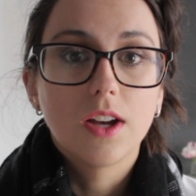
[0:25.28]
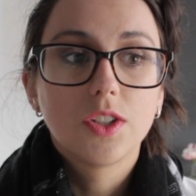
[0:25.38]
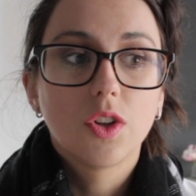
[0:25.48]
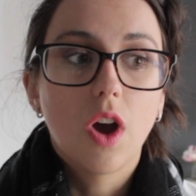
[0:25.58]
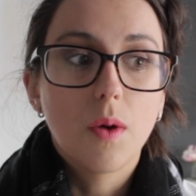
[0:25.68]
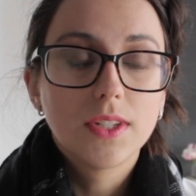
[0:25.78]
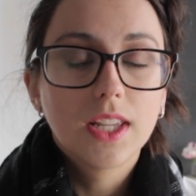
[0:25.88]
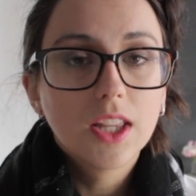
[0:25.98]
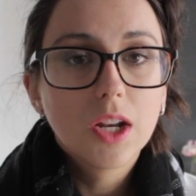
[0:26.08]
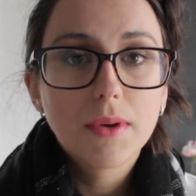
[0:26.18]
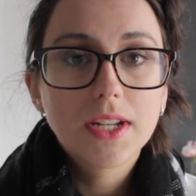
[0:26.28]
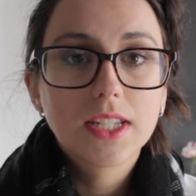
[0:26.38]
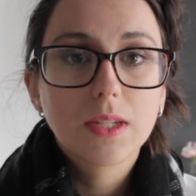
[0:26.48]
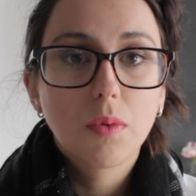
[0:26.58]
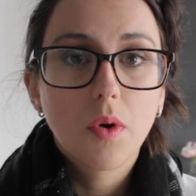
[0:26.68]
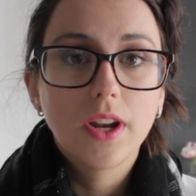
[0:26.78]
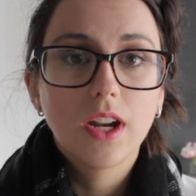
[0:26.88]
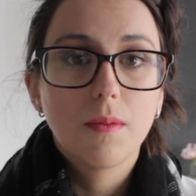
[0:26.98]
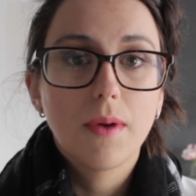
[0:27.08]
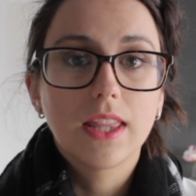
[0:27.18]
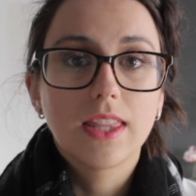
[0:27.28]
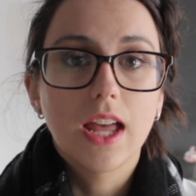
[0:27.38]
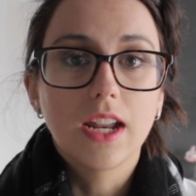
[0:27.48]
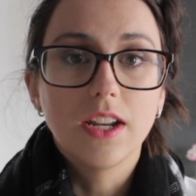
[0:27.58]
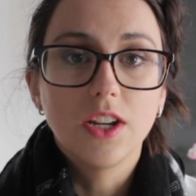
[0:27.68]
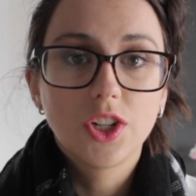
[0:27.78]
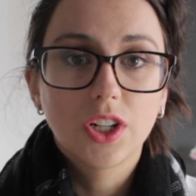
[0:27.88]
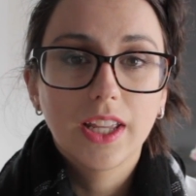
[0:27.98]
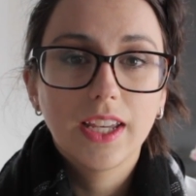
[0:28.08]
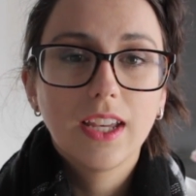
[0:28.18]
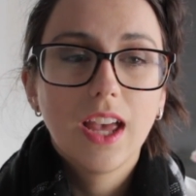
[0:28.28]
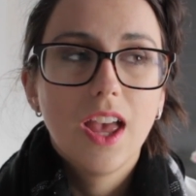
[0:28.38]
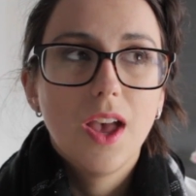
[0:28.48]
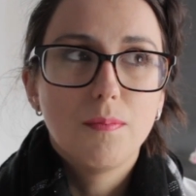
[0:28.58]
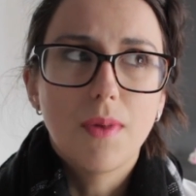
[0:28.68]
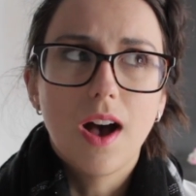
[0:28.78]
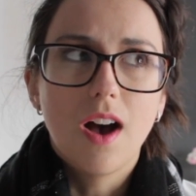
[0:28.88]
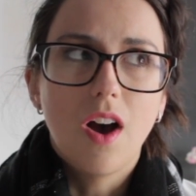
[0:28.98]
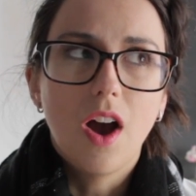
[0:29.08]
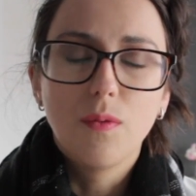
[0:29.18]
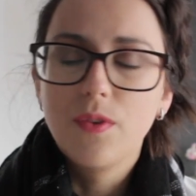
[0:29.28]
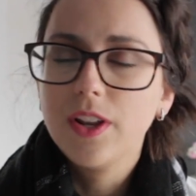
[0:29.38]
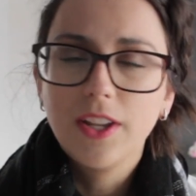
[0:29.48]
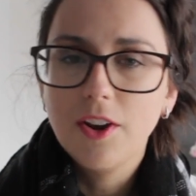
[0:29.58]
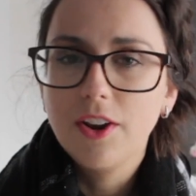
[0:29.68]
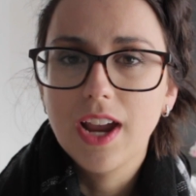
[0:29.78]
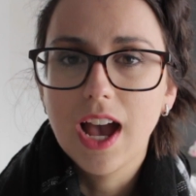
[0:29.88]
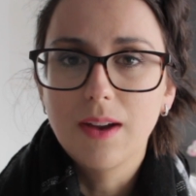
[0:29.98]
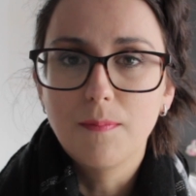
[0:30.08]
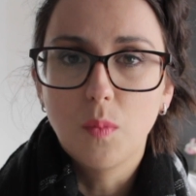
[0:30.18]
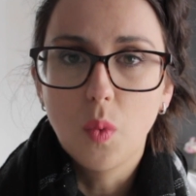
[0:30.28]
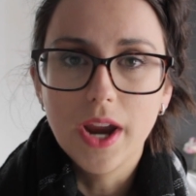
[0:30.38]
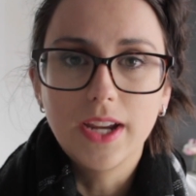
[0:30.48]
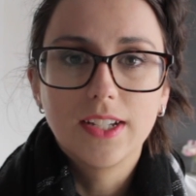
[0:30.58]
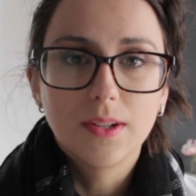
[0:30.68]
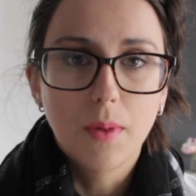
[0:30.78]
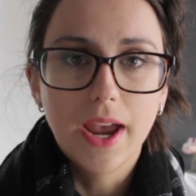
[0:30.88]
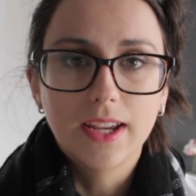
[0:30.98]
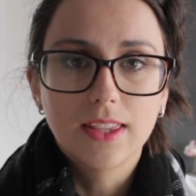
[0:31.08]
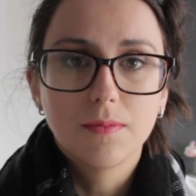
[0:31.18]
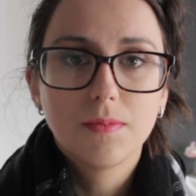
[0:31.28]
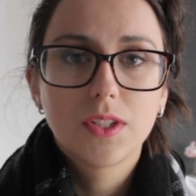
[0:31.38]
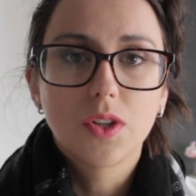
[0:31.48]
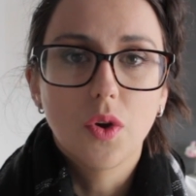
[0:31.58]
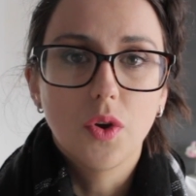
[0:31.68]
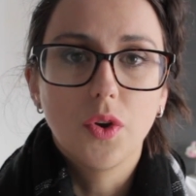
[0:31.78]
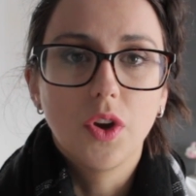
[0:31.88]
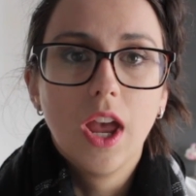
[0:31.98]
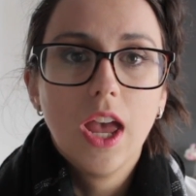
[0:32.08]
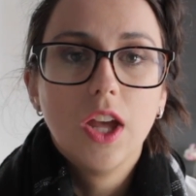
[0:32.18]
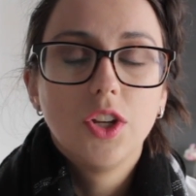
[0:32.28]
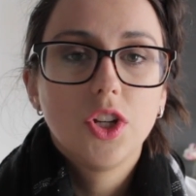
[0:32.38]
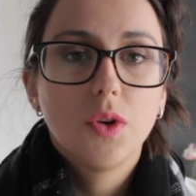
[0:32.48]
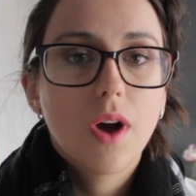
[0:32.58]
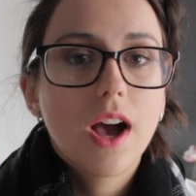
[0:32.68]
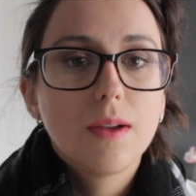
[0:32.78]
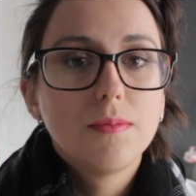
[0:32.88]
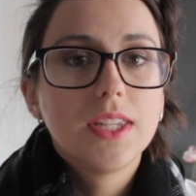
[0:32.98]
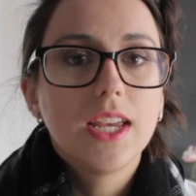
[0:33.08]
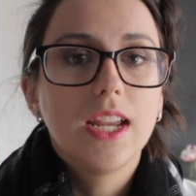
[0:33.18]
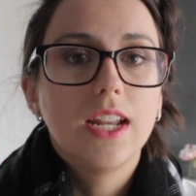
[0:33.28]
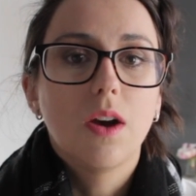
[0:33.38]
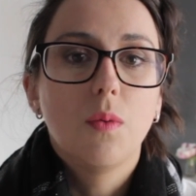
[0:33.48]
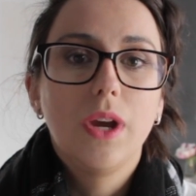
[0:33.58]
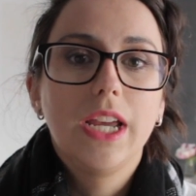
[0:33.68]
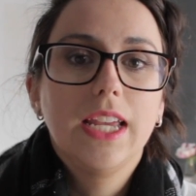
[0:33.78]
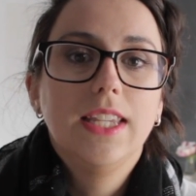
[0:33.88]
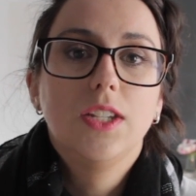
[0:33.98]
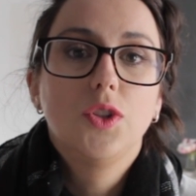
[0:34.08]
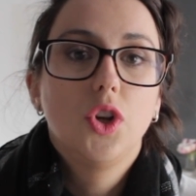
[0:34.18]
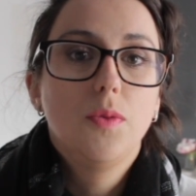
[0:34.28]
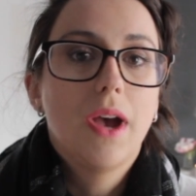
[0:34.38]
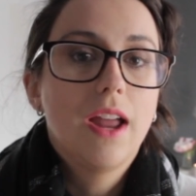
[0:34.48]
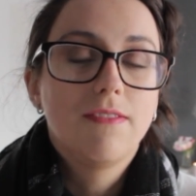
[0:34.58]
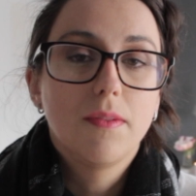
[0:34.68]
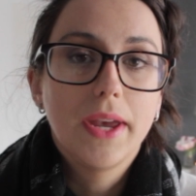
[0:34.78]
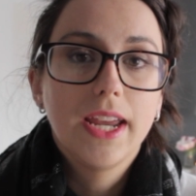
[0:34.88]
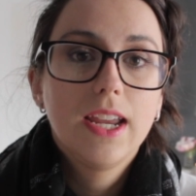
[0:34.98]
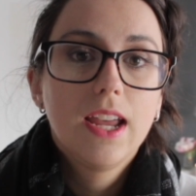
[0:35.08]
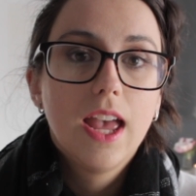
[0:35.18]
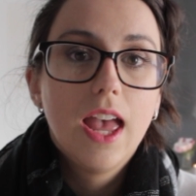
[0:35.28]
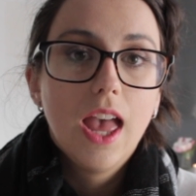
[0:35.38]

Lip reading: so I was a little bit disappointed about that initially, but I really only had a week to make them, so 2 items in a week isn't too bad for me.